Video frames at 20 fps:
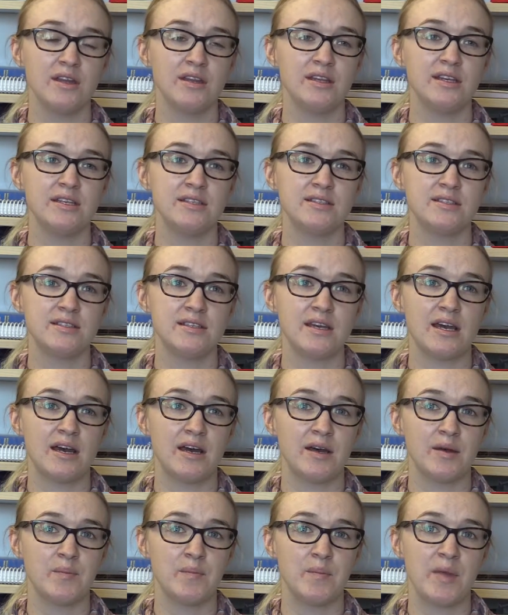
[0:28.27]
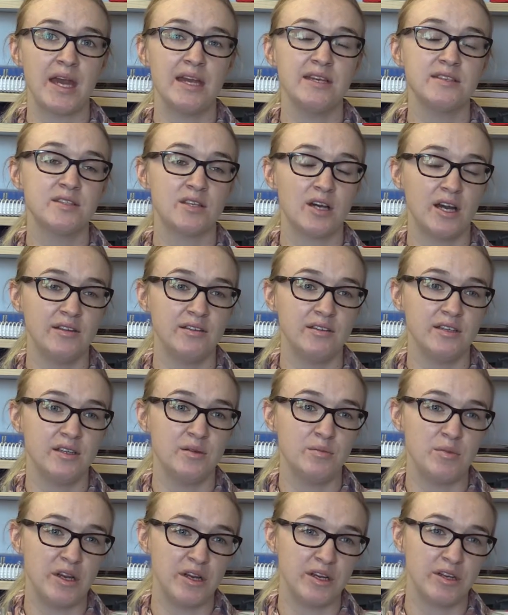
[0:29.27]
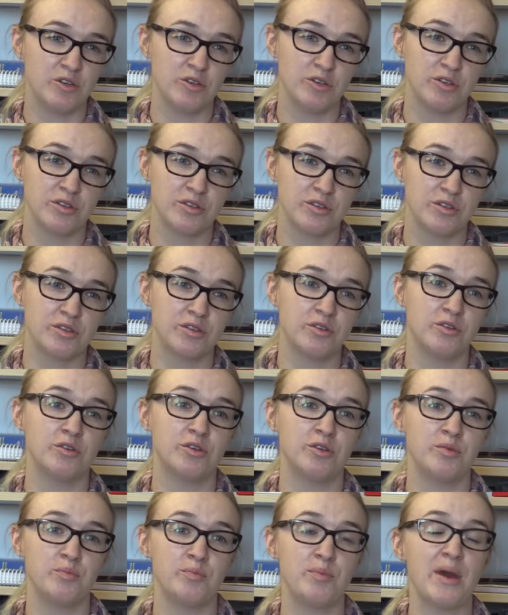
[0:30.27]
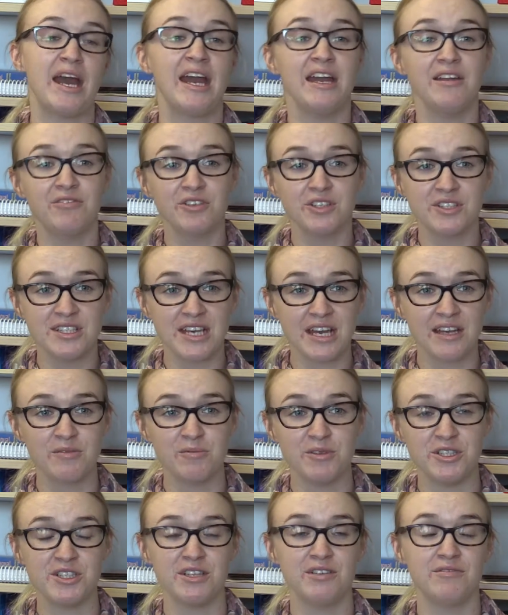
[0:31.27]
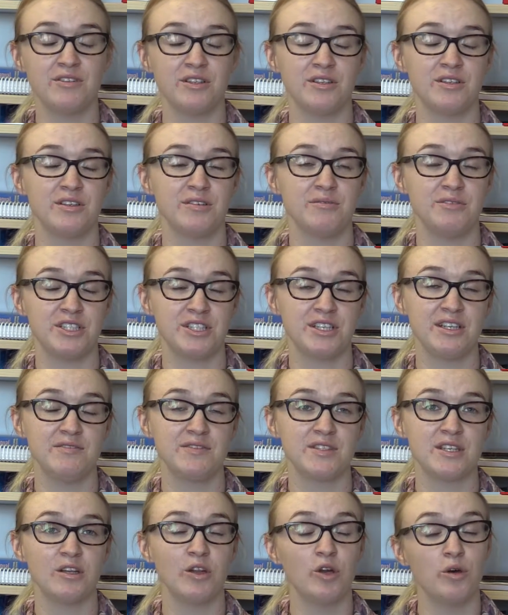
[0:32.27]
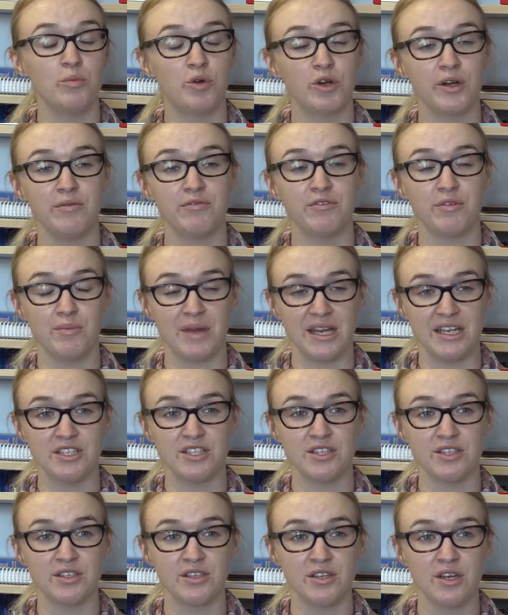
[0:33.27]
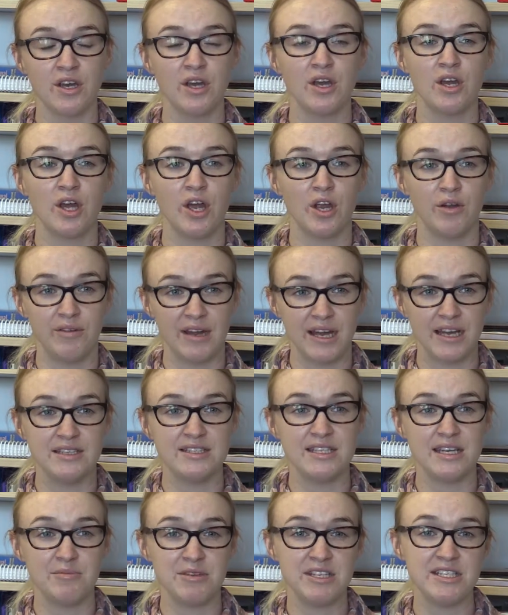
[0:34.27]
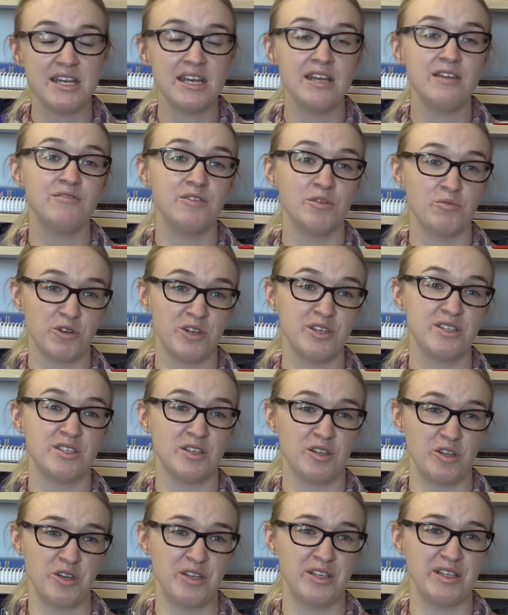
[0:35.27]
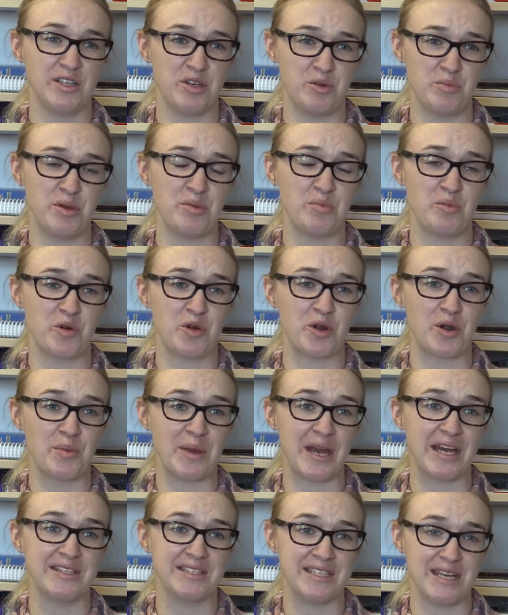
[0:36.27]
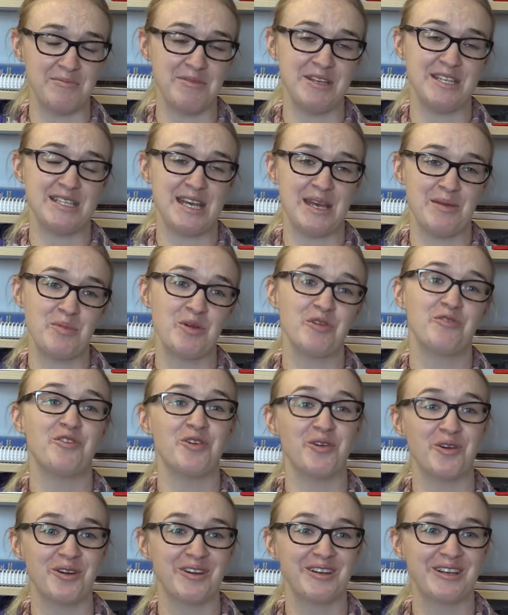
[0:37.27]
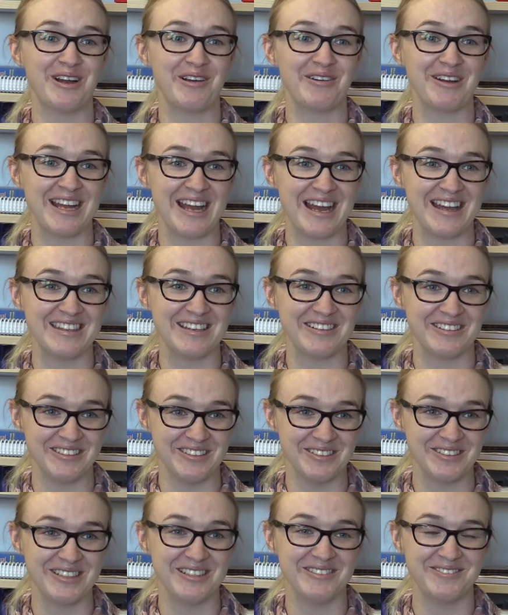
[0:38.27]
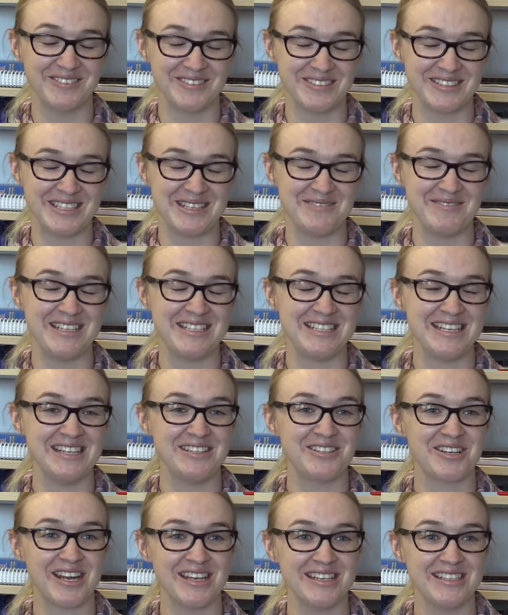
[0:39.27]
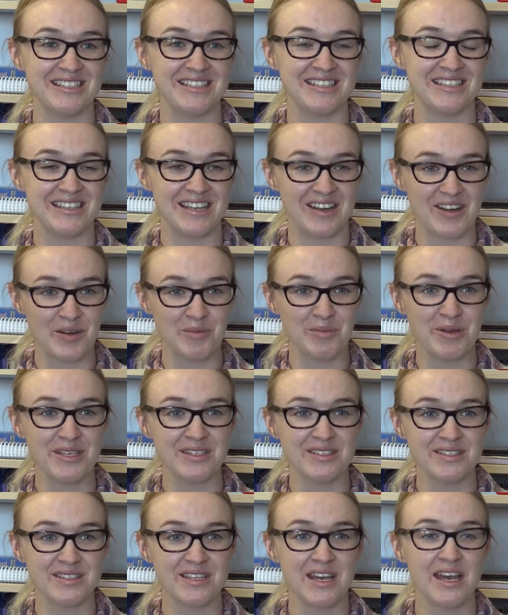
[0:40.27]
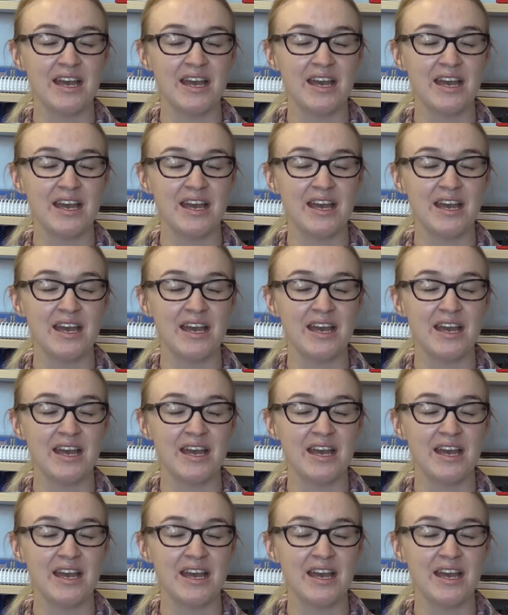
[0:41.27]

There's a site in America called Behaviour Tech, which gives a lot more information around DBT if you're wanting to learn a little bit more about DBT before going out there and looking for DBT trained therapists.